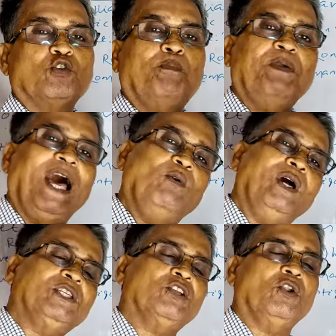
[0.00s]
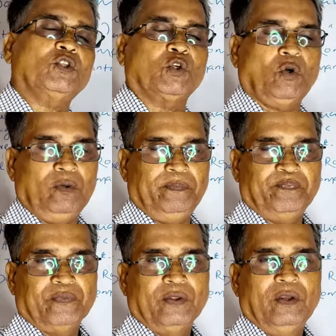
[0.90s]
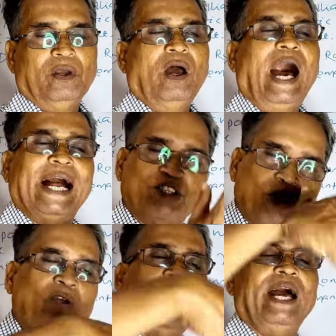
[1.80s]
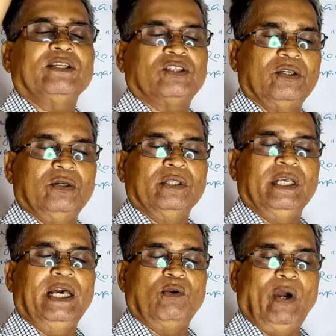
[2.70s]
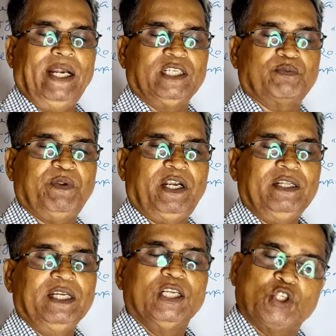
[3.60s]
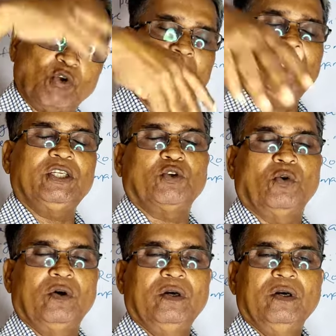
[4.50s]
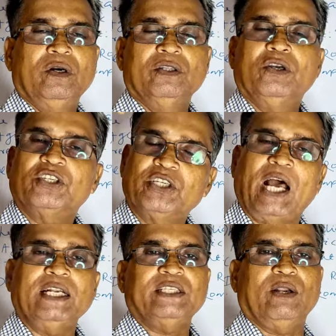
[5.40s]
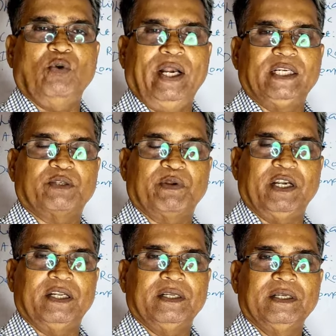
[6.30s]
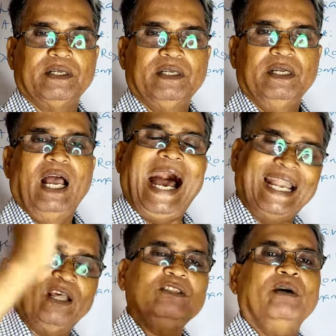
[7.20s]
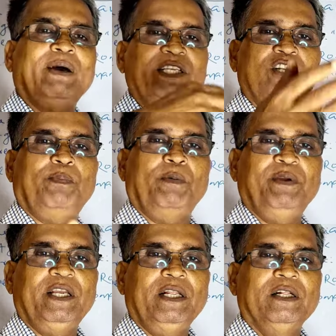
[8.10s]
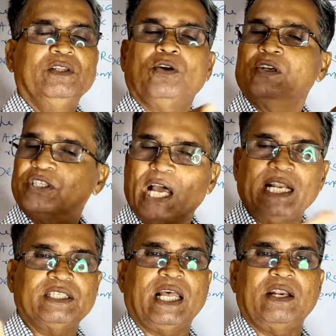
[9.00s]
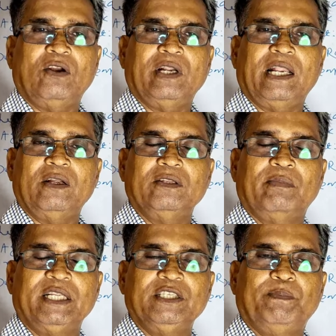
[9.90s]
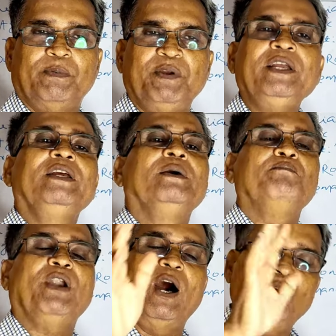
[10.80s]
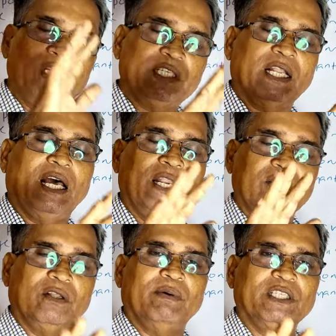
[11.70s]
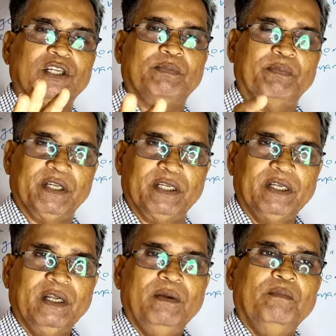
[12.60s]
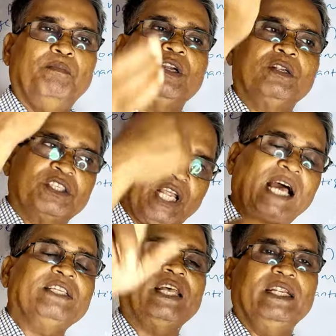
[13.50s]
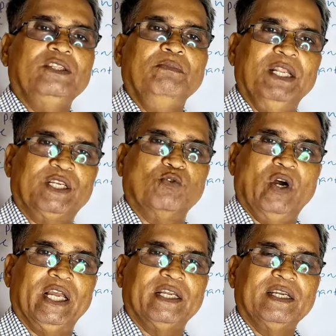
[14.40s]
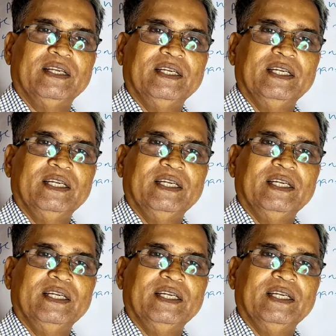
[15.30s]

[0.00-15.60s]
So flowers also, as long as they are widespread, so long so the stars are widespread. Along the margin of a bay, the stars are not along the margin of a bay, flowers are along the margin of a bay. But stars are in the Milky Way.